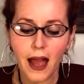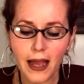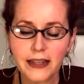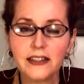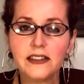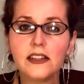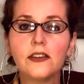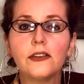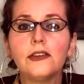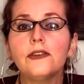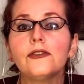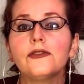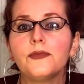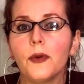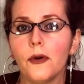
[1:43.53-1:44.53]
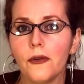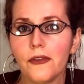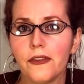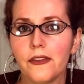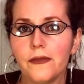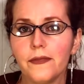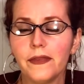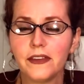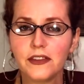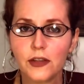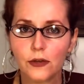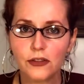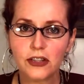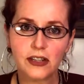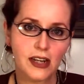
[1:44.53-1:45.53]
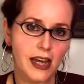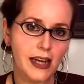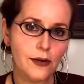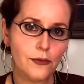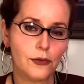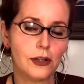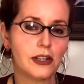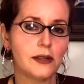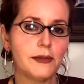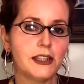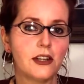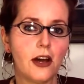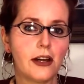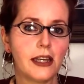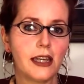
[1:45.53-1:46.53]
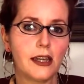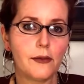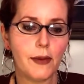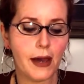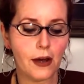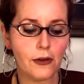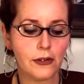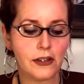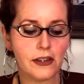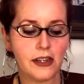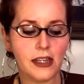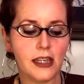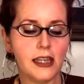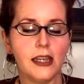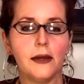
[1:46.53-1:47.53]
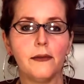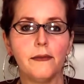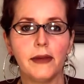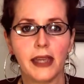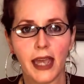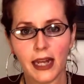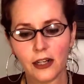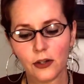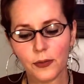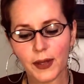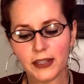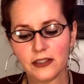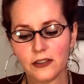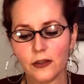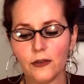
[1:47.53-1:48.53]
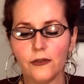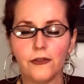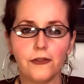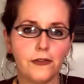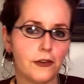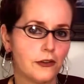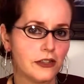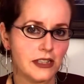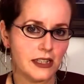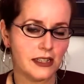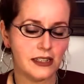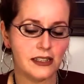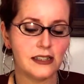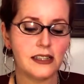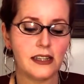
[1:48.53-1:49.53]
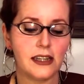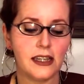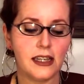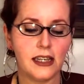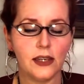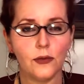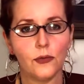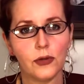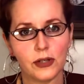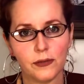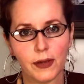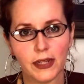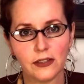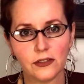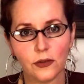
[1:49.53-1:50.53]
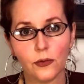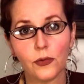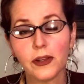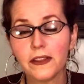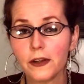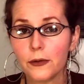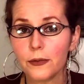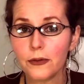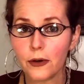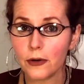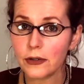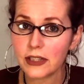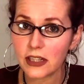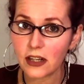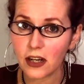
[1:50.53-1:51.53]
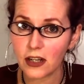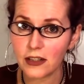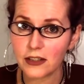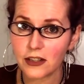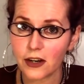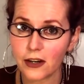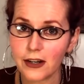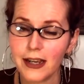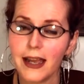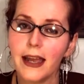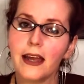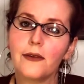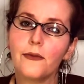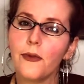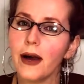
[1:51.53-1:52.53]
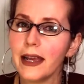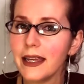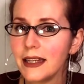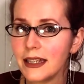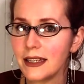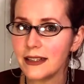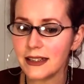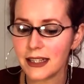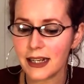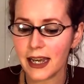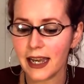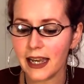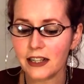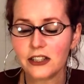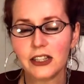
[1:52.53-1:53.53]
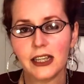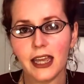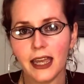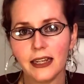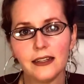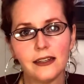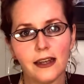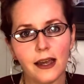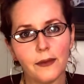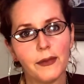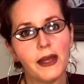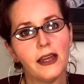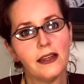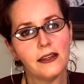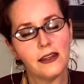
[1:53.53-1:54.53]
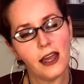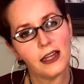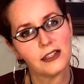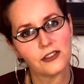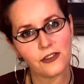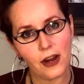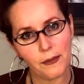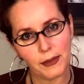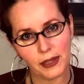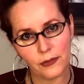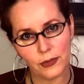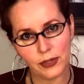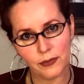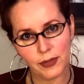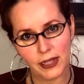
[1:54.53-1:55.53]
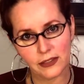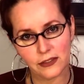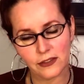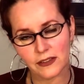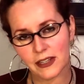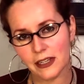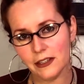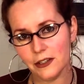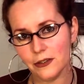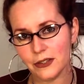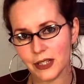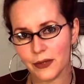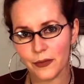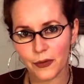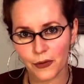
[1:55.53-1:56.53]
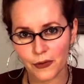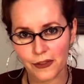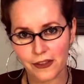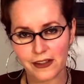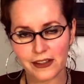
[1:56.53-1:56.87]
I still use both. So tonight we're going to be talking about the mechanical pencil versus the wooden pencil, what their pros and cons are, and why it is that I actually ended up not scrapping the wooden pencils and using both.